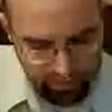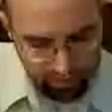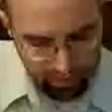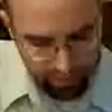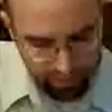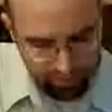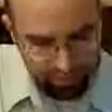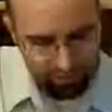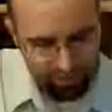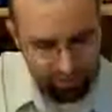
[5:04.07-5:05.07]
so it was
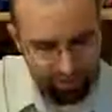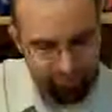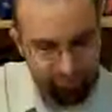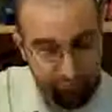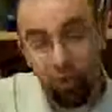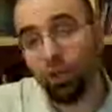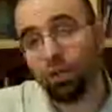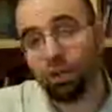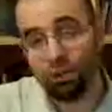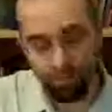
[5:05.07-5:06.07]
written that the
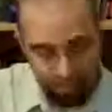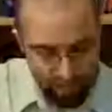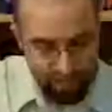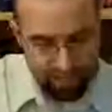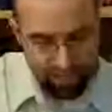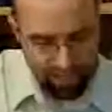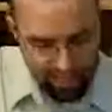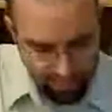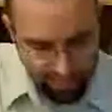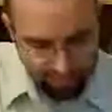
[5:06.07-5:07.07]
first man,
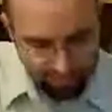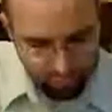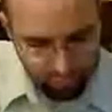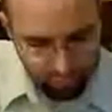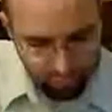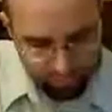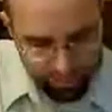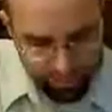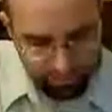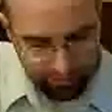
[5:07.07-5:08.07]
Adam, was
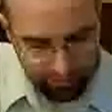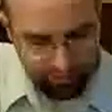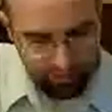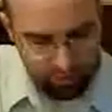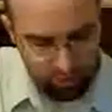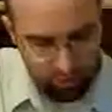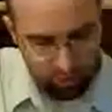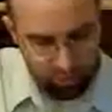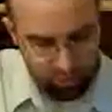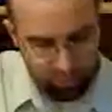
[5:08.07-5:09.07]
made a living
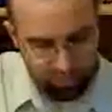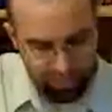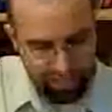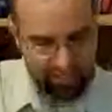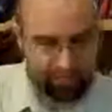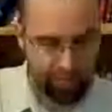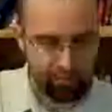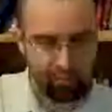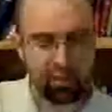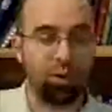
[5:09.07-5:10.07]
soul, and the last Adam
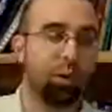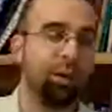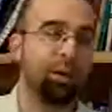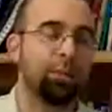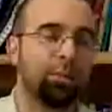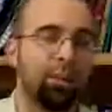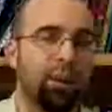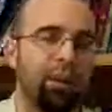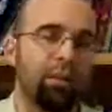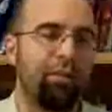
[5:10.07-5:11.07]
was a quickening
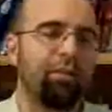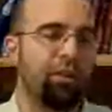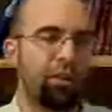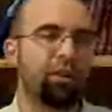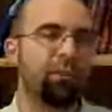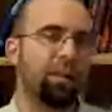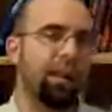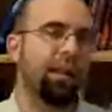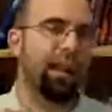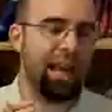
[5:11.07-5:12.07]
spirit. The first
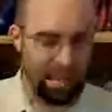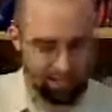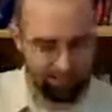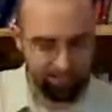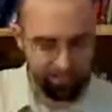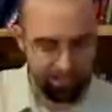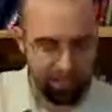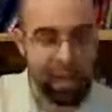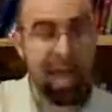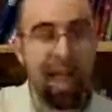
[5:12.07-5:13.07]
man, Adam.
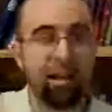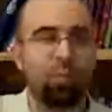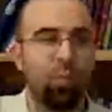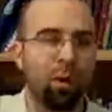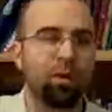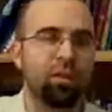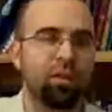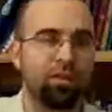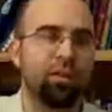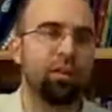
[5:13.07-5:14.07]
Adam was the
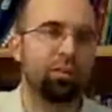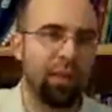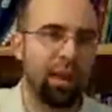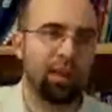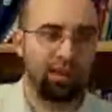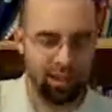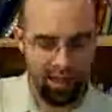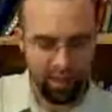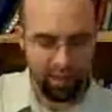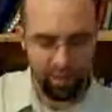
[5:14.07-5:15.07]
first man.
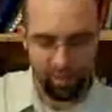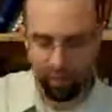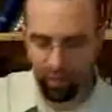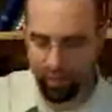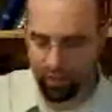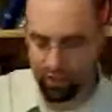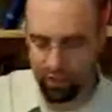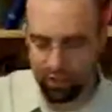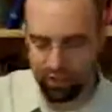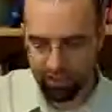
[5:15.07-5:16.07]
Now we go back to
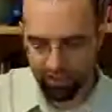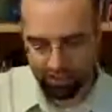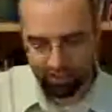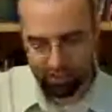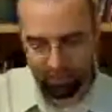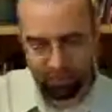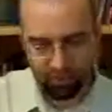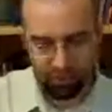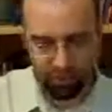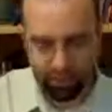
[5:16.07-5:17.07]
Genesis, and let's
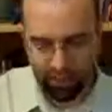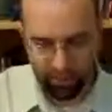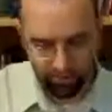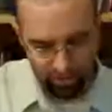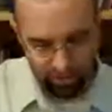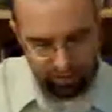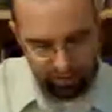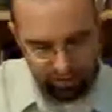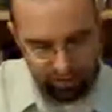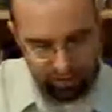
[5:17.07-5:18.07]
look at Eve.
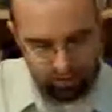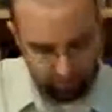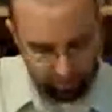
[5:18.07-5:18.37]
Genesis chapter